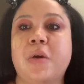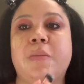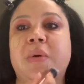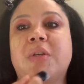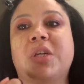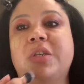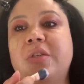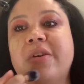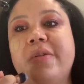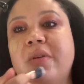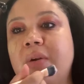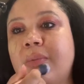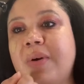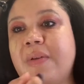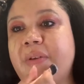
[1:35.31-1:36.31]
which I don't know
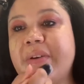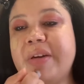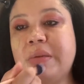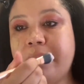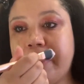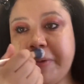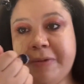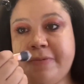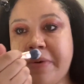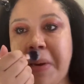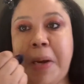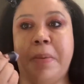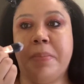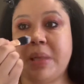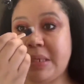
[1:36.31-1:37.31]
what that is, but it's very
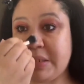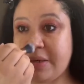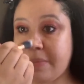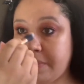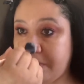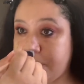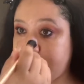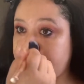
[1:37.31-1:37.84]
unpleasant.